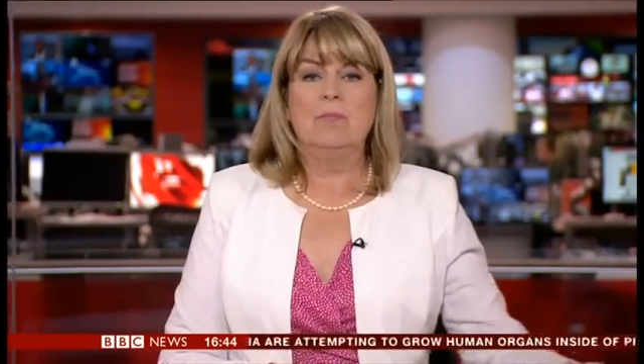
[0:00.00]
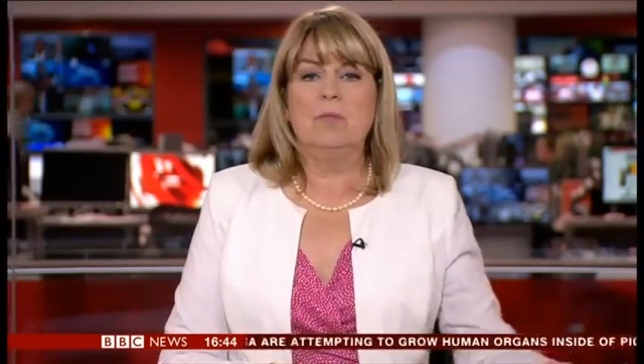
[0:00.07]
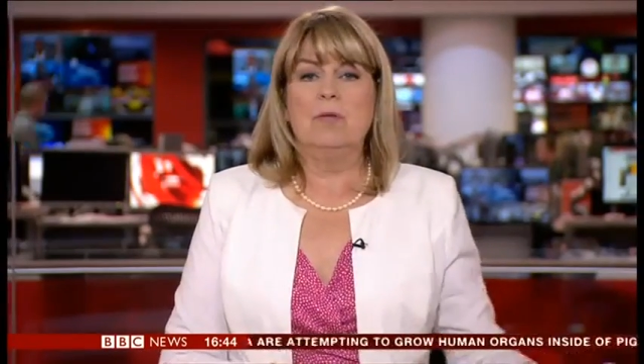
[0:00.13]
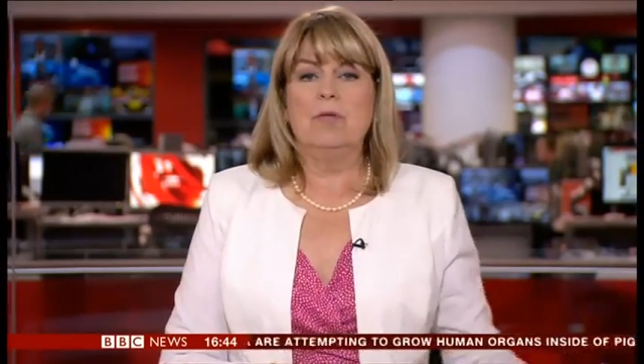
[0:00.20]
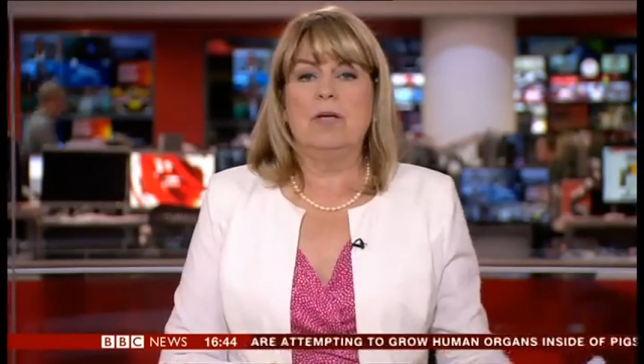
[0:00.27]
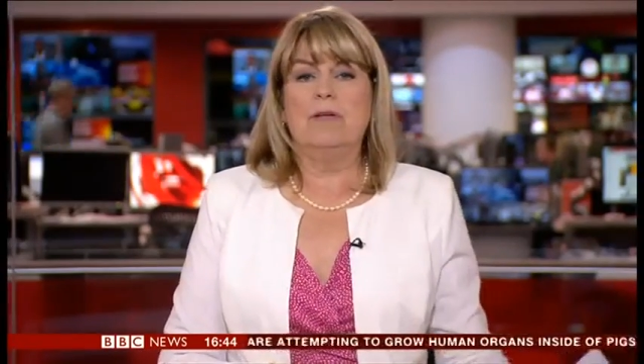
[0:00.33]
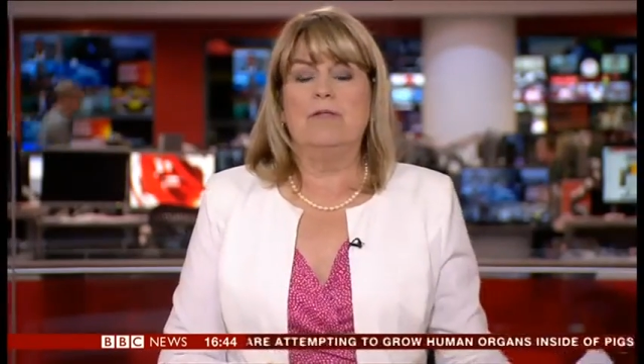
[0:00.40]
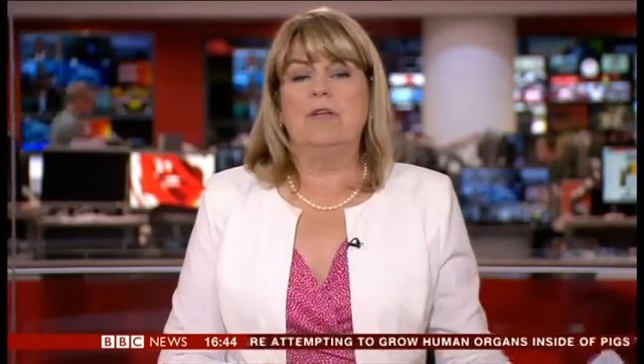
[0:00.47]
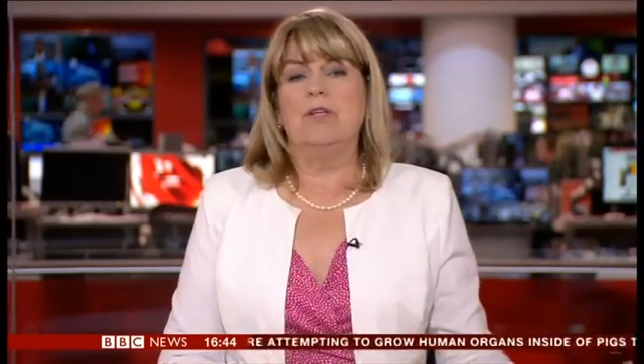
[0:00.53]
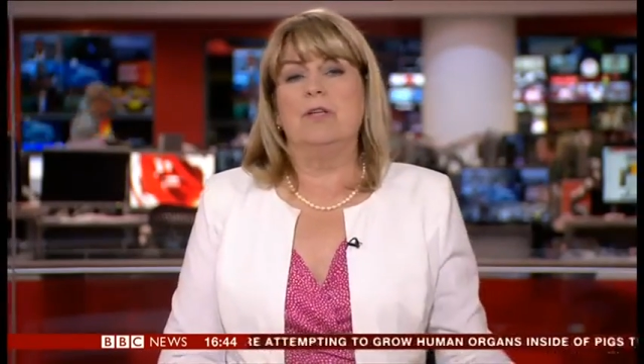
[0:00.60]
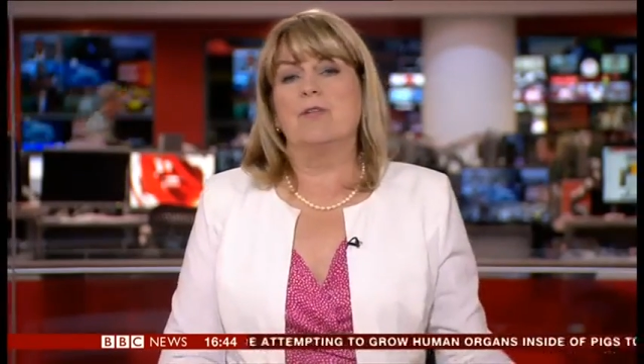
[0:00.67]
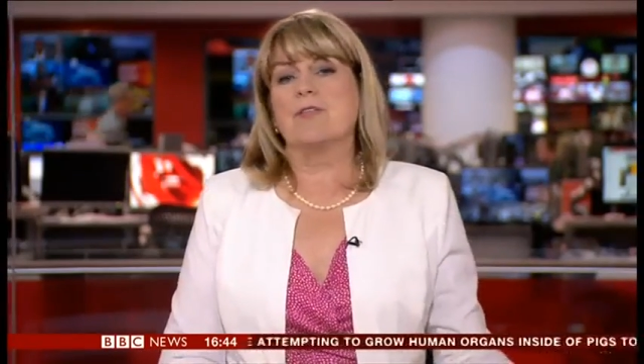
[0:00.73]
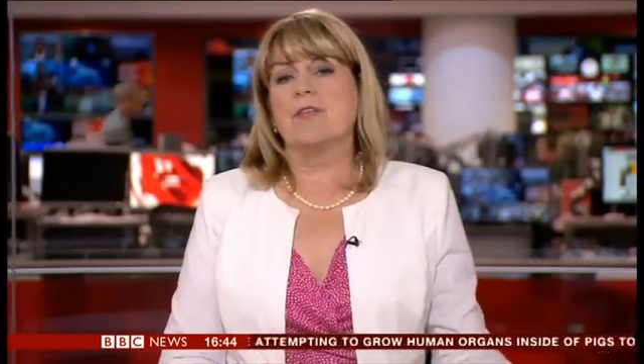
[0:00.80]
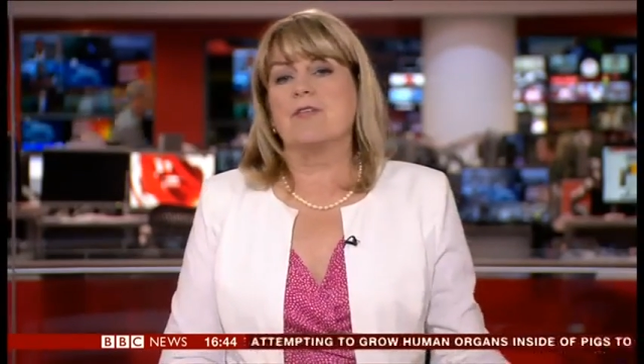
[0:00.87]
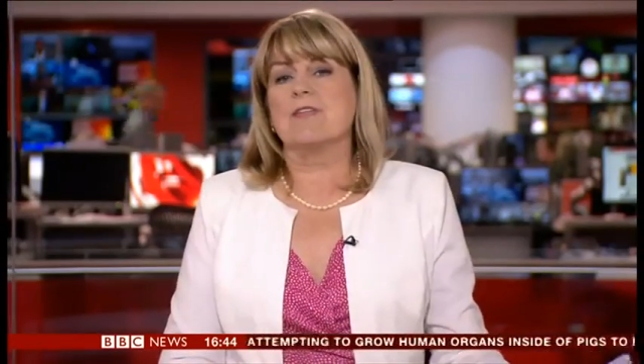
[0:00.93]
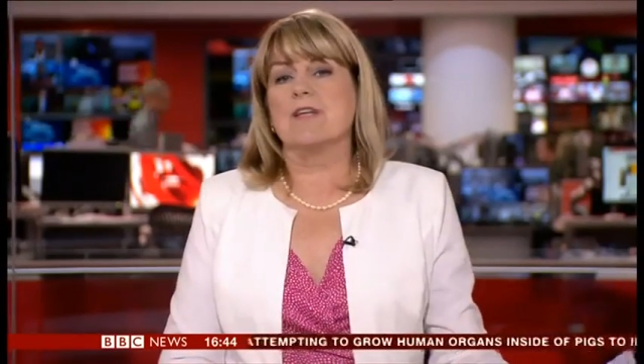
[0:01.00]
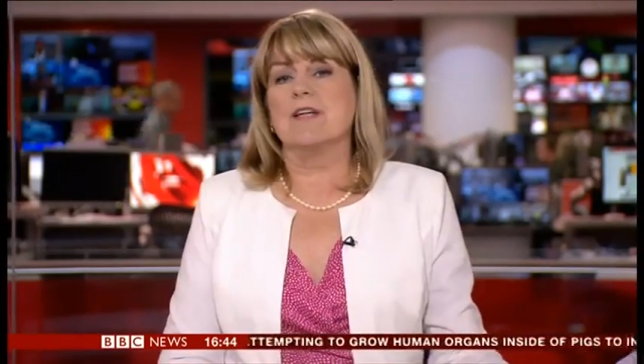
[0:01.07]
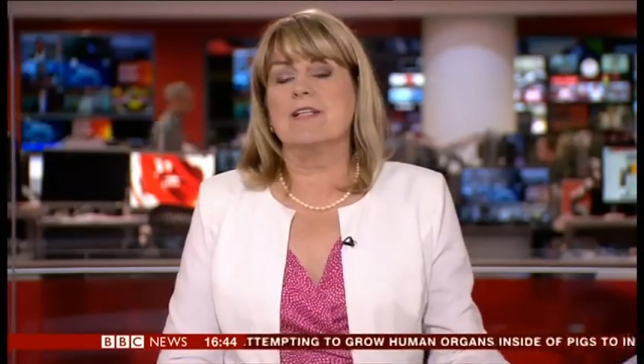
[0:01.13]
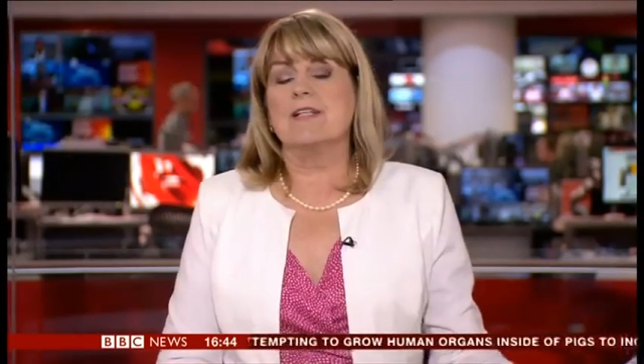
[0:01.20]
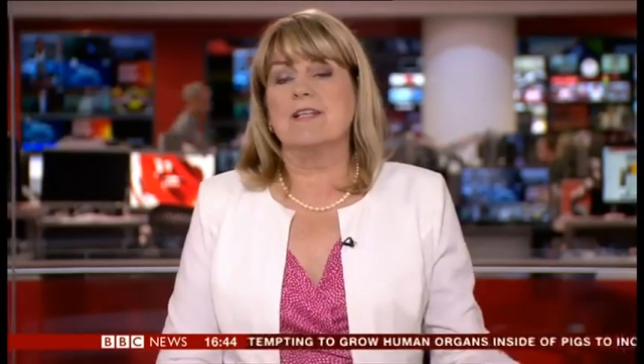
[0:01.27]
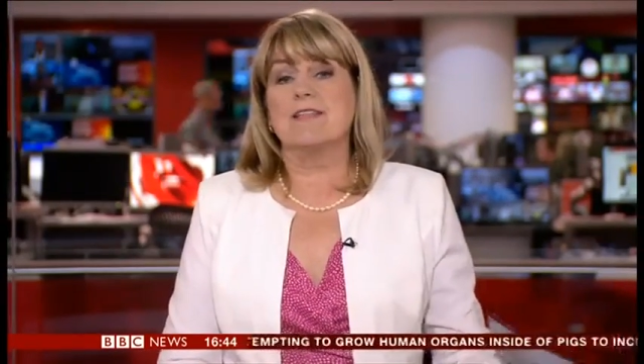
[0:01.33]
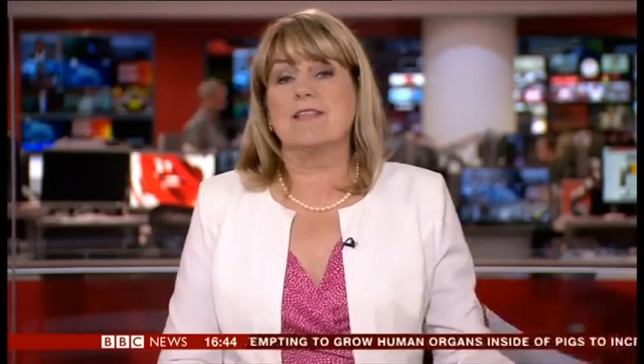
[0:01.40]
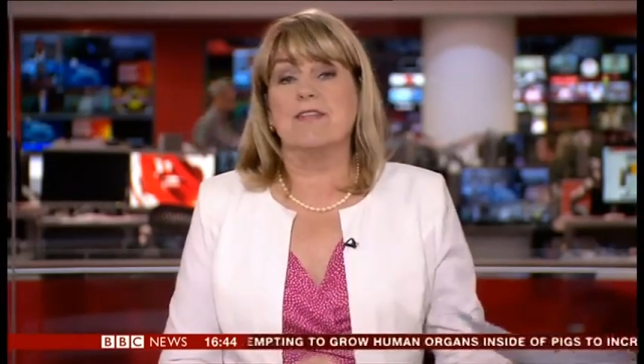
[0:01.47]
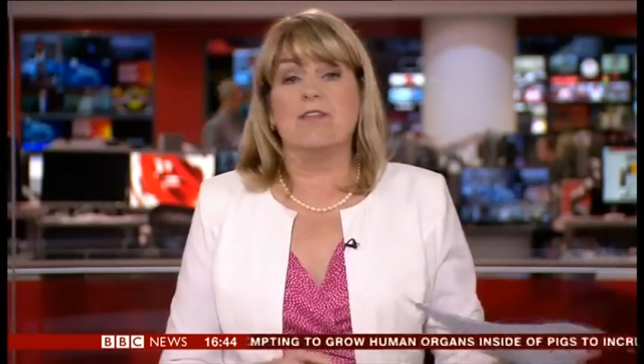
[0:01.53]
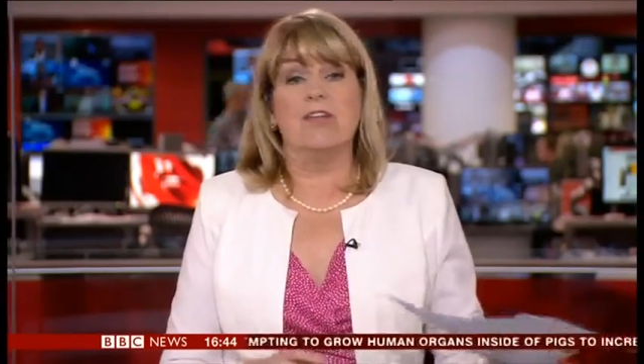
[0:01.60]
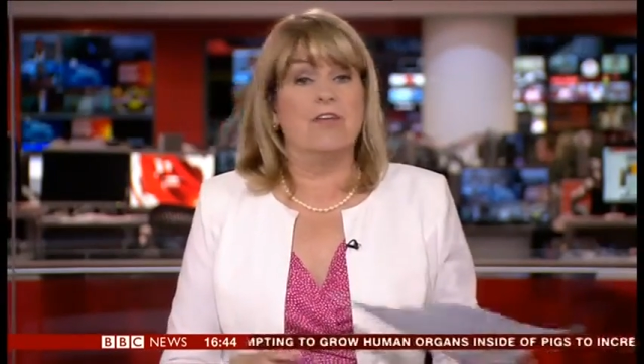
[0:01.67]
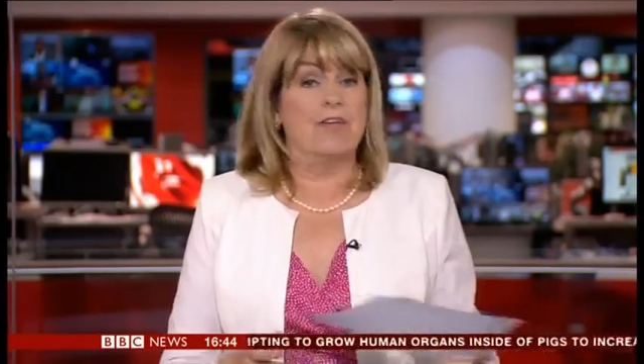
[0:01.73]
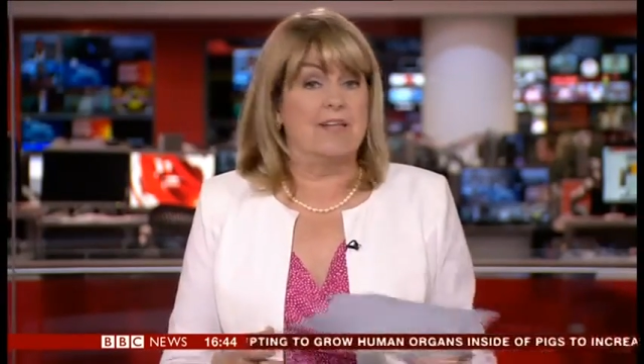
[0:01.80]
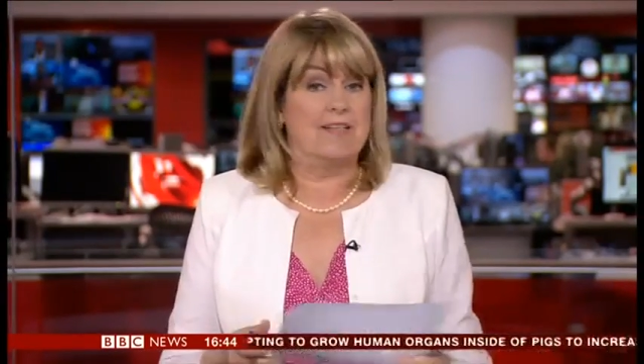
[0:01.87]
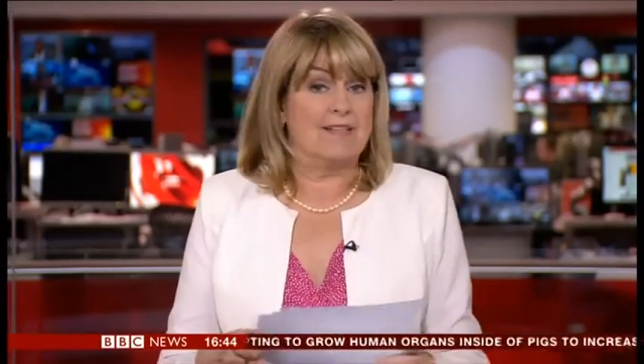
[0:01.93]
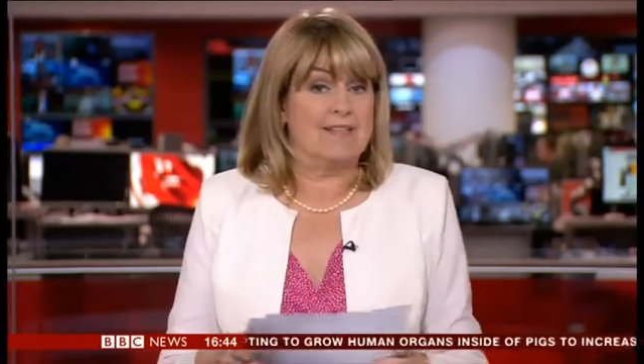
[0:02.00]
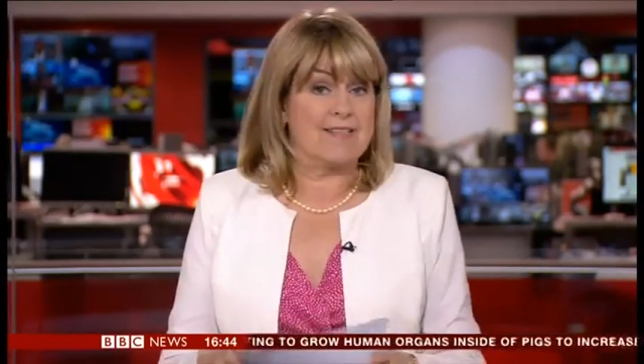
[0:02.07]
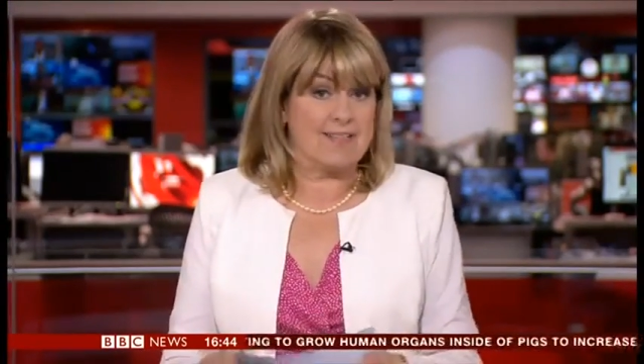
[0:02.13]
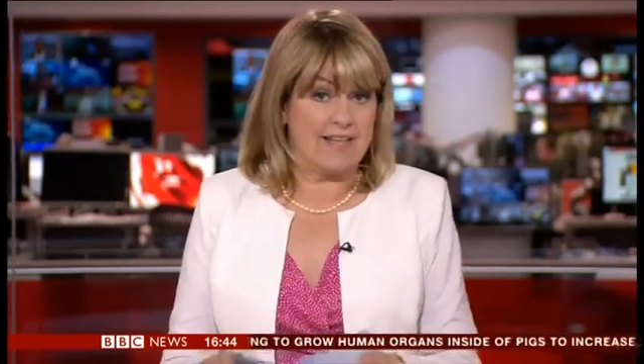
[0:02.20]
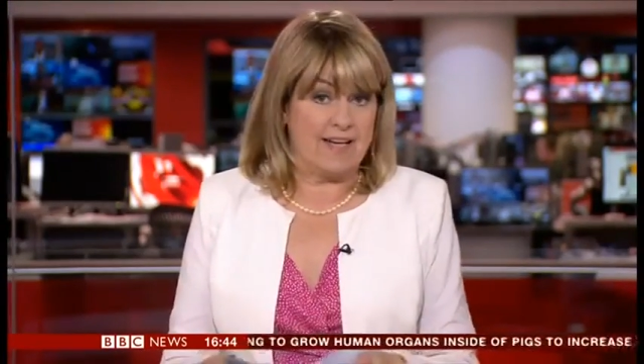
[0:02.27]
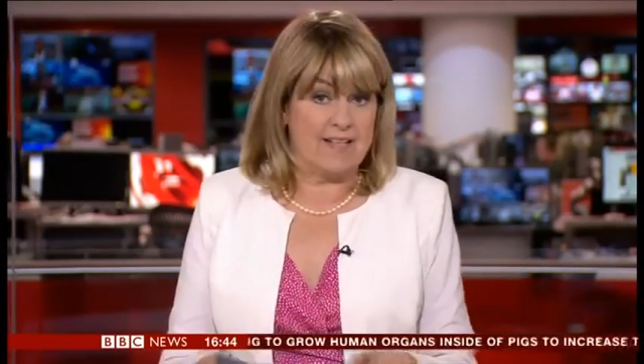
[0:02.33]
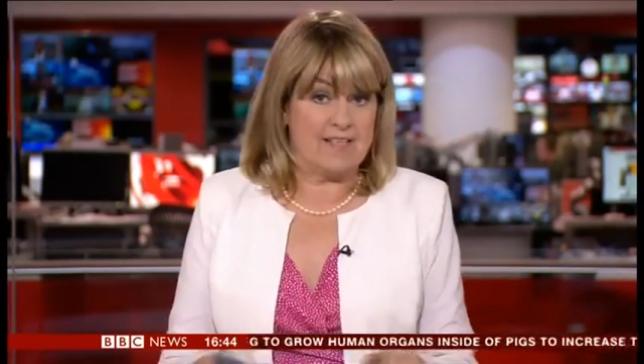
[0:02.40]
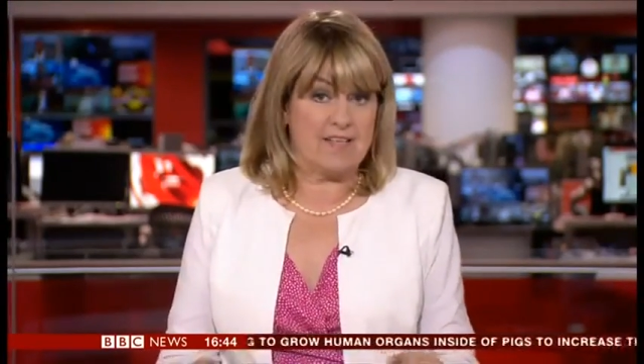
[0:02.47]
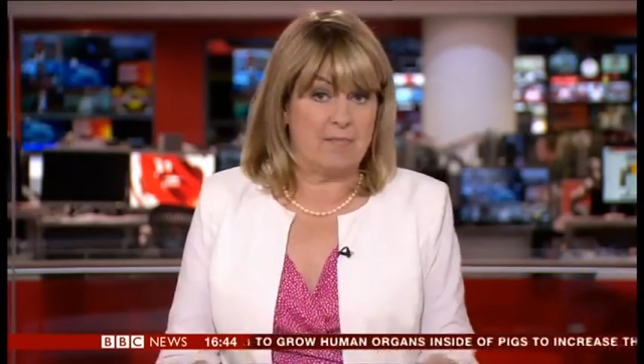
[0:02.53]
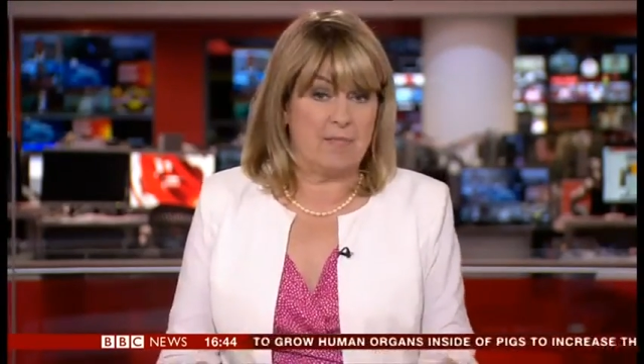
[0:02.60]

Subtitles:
More now in the news that scientists in the United States